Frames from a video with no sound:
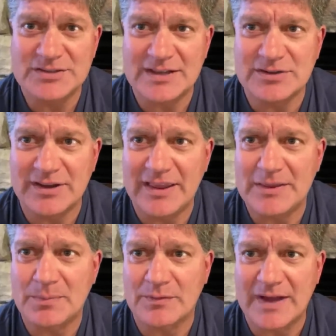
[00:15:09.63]
yesterday
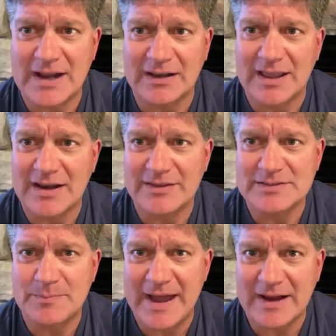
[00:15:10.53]
that provide a lot of this
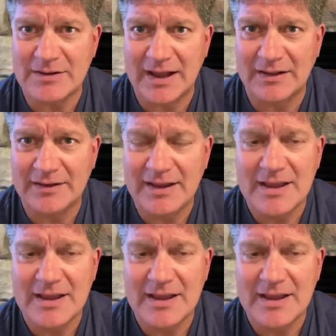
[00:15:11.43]
background.